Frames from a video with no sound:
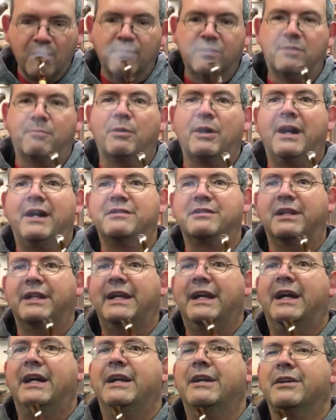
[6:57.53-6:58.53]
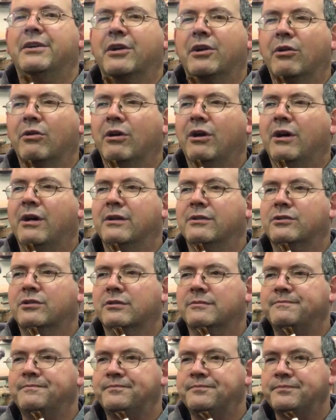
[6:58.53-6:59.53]
surprisingly out here in the
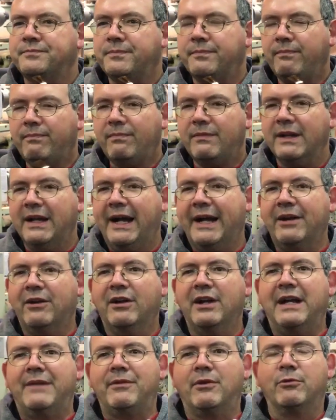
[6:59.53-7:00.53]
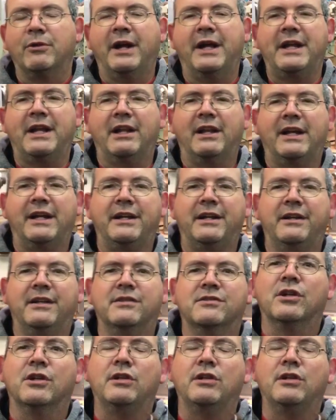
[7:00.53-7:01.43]
garage, I don't have it regulated.